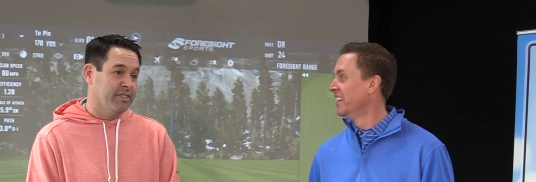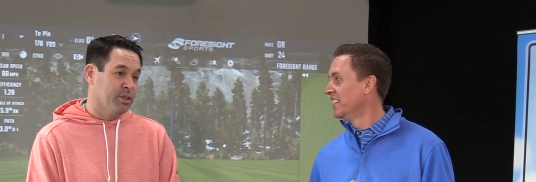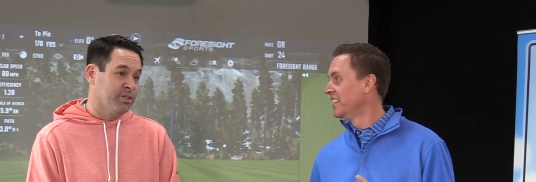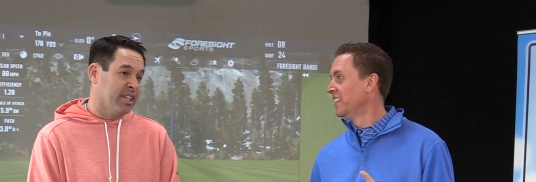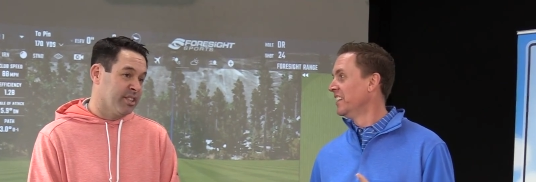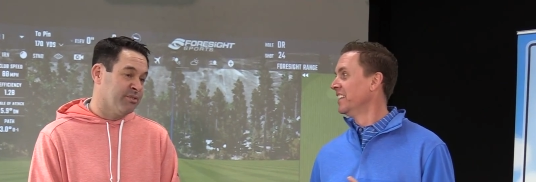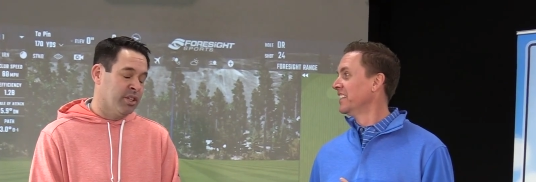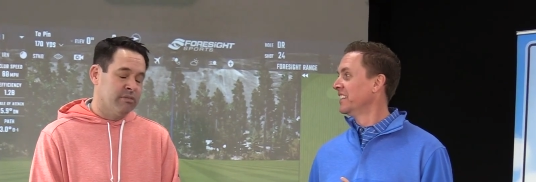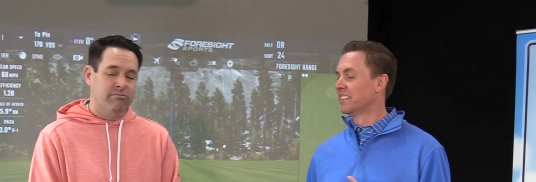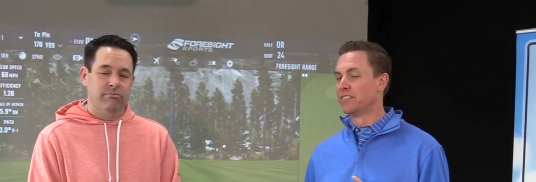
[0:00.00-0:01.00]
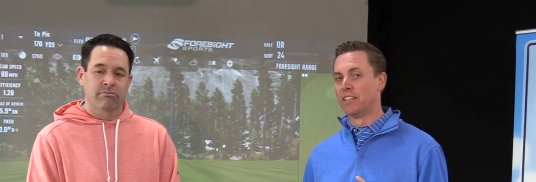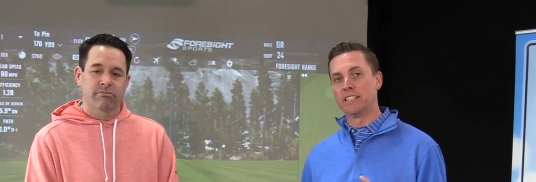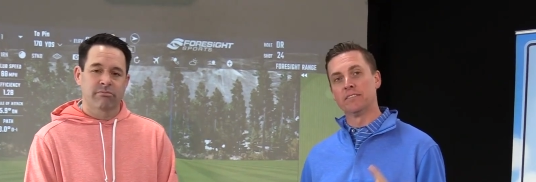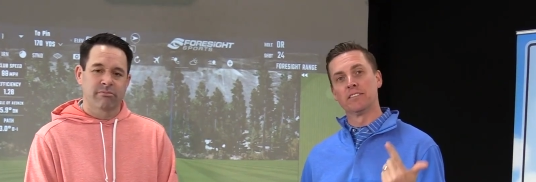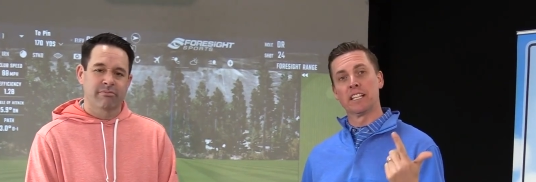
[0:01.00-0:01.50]
Speaker 1: Even though it's not as fun. Right.
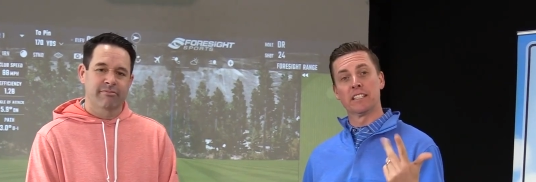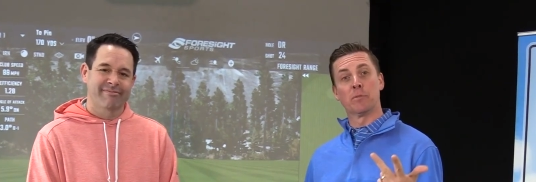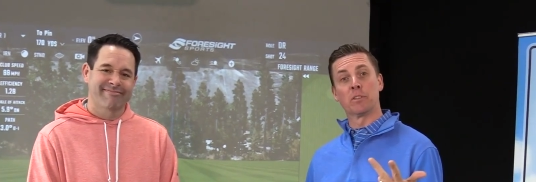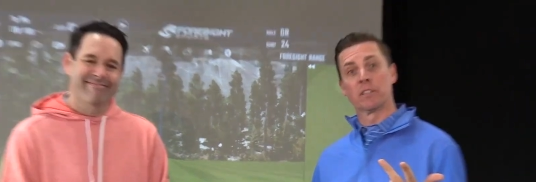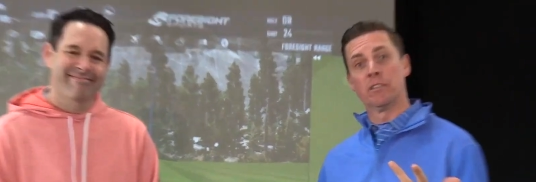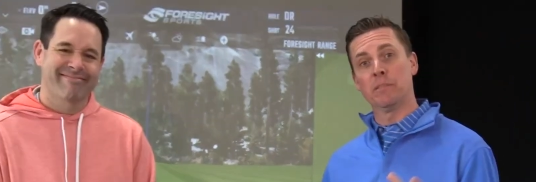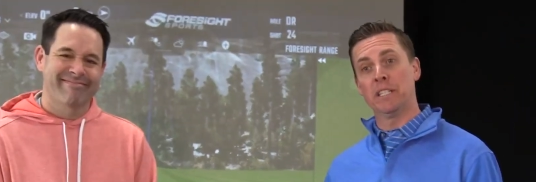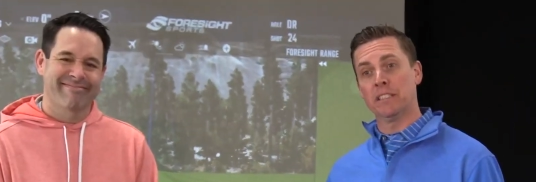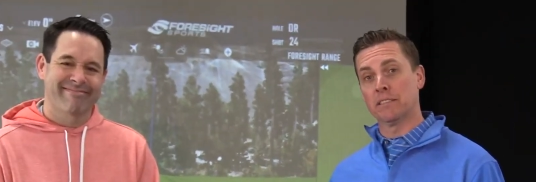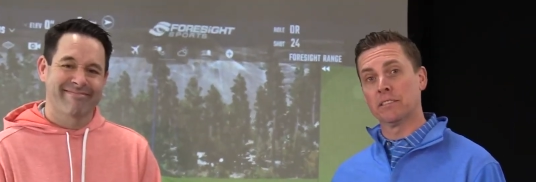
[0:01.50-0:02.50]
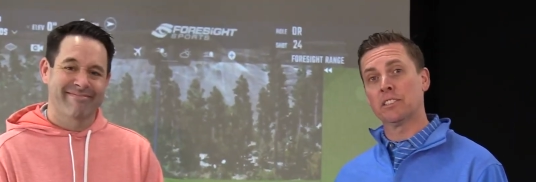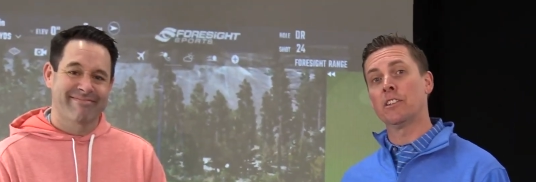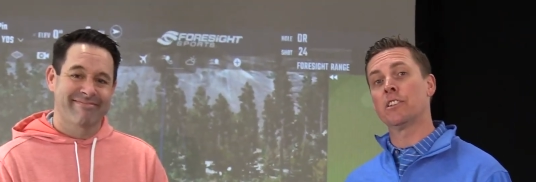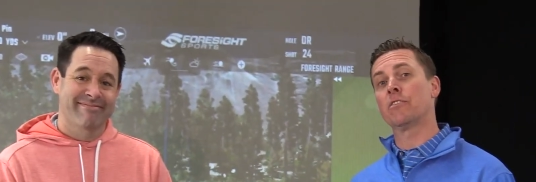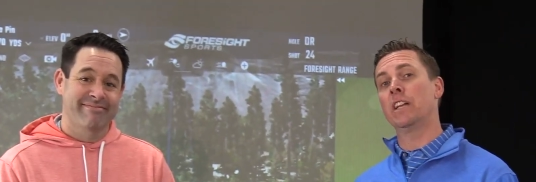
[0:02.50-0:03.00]
You get more equipment,
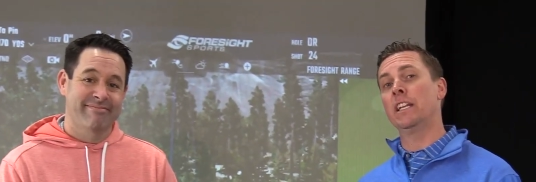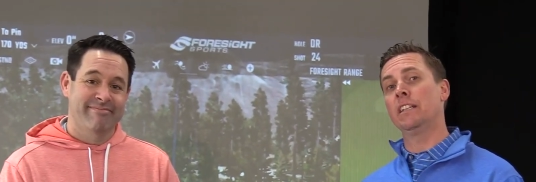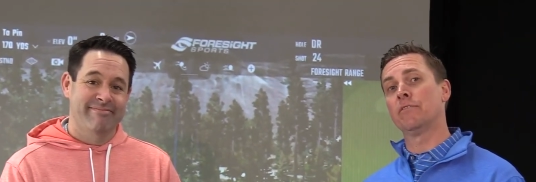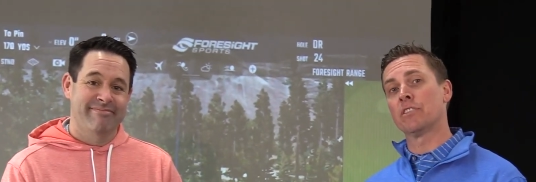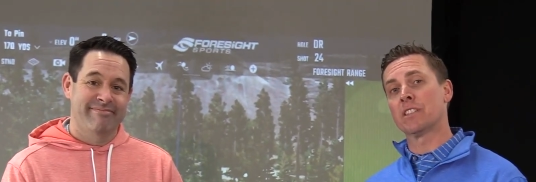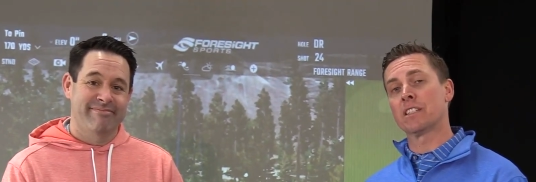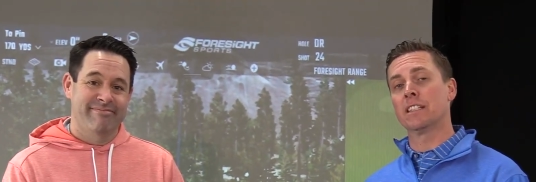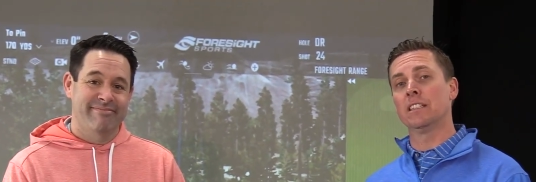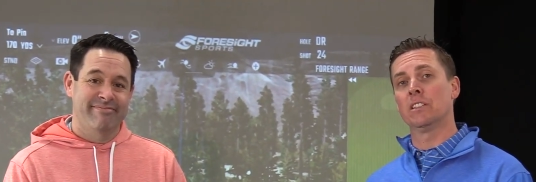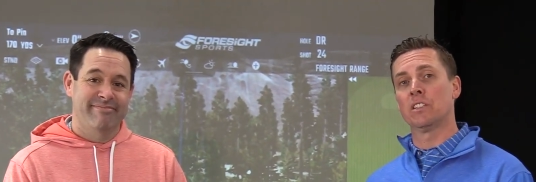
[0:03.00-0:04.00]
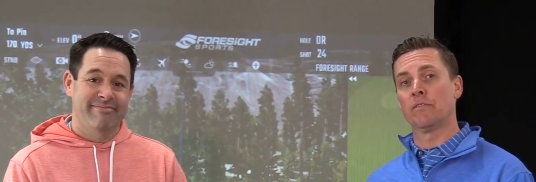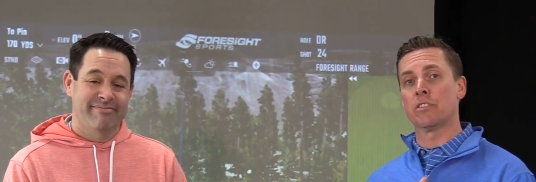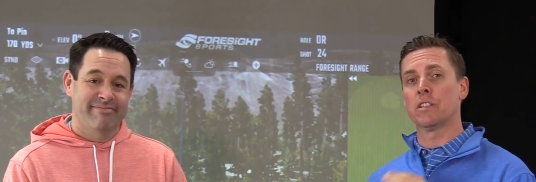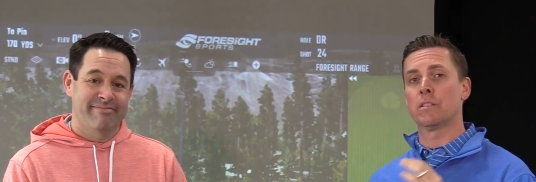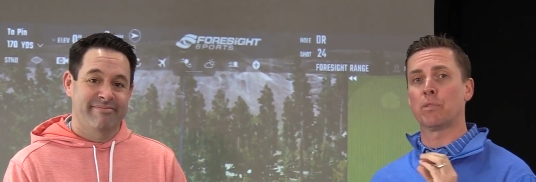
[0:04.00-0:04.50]
start training for skills
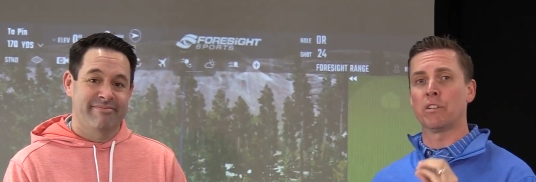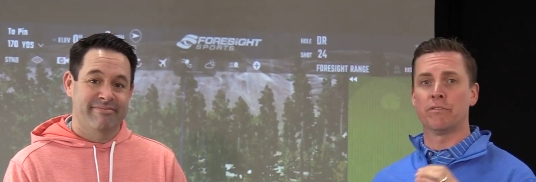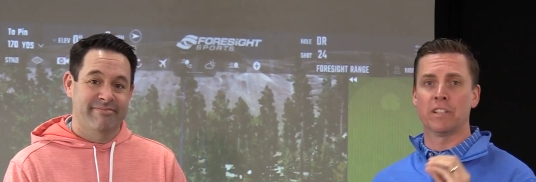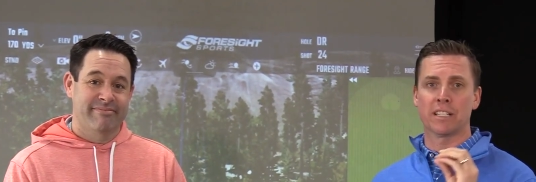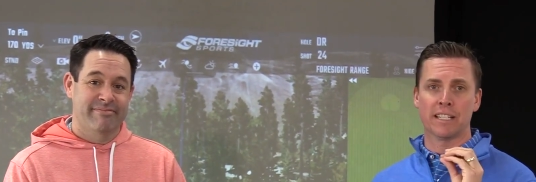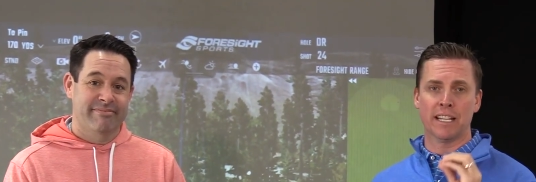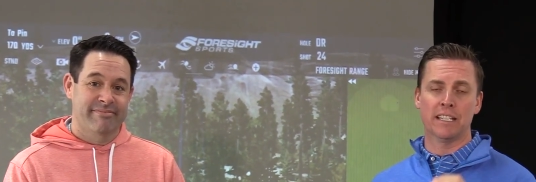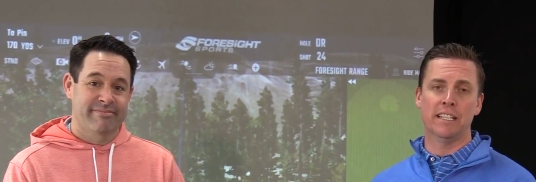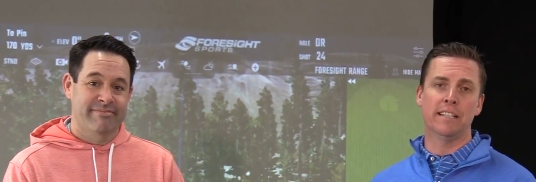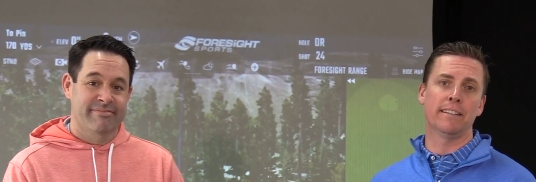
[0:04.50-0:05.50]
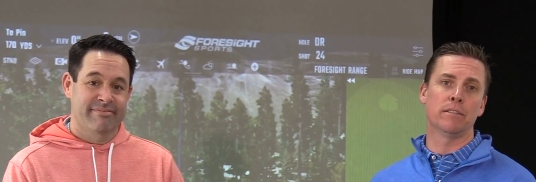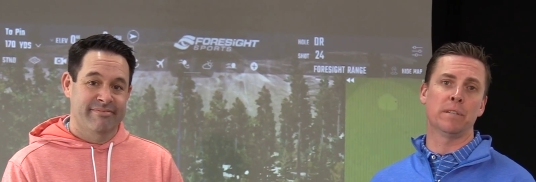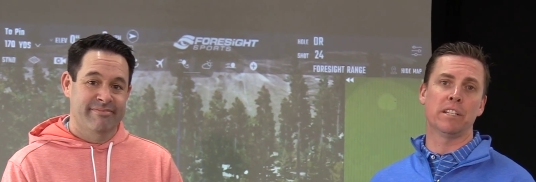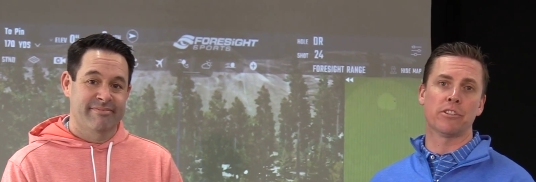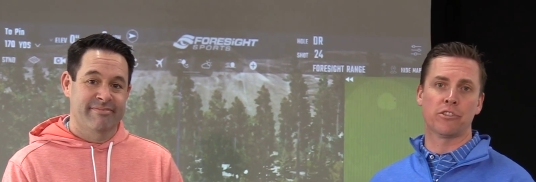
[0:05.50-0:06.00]
versus perfect technique. You'll
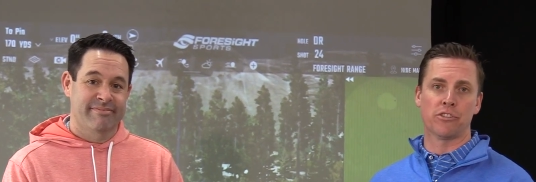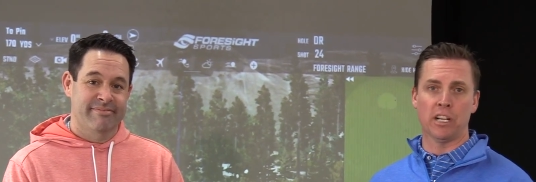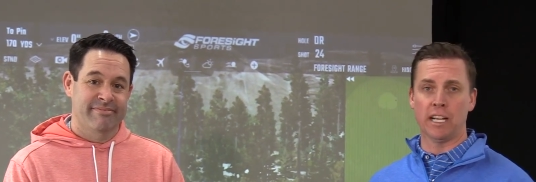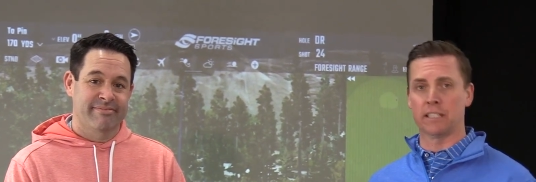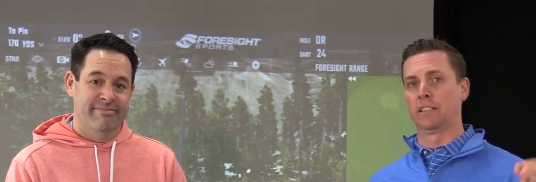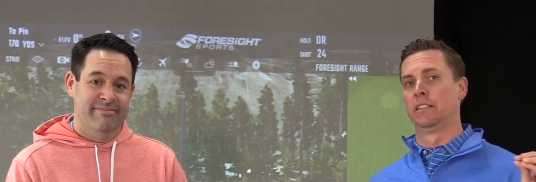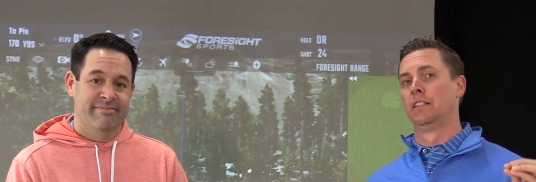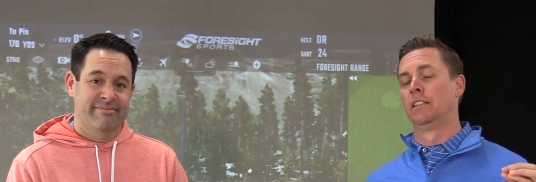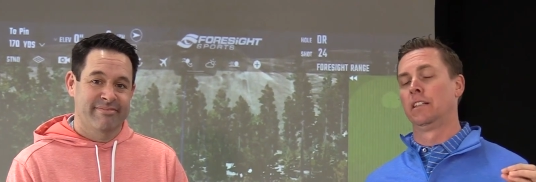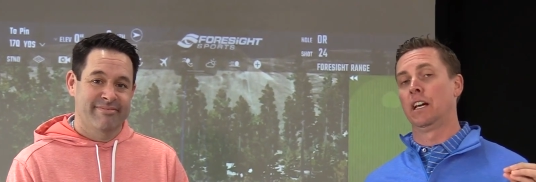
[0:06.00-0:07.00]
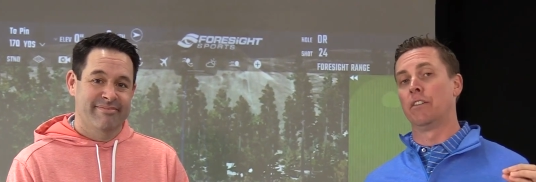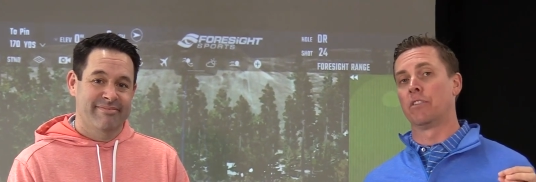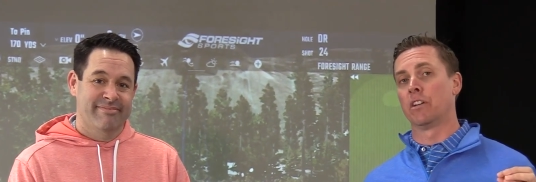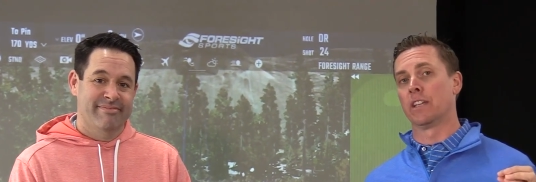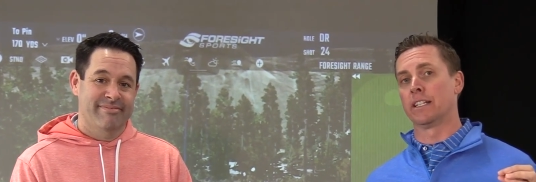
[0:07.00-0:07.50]
be shocked how
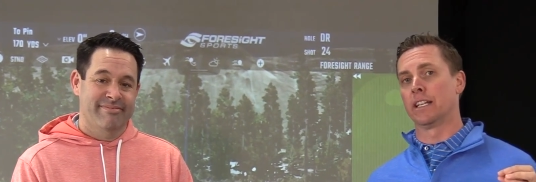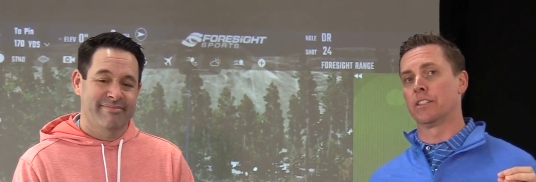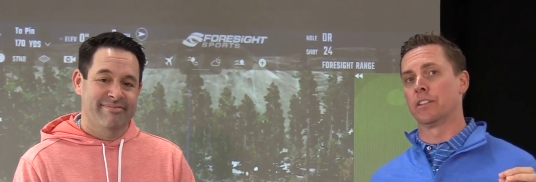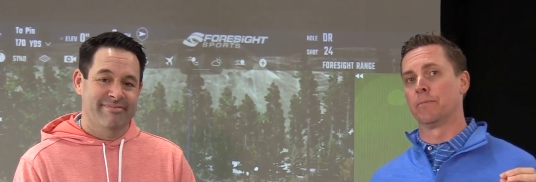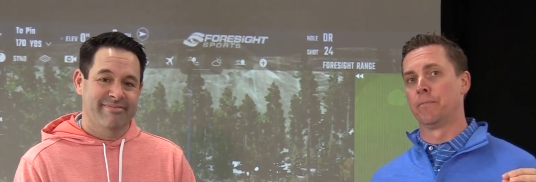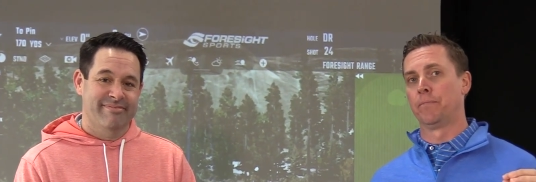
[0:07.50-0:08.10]
far that takes you.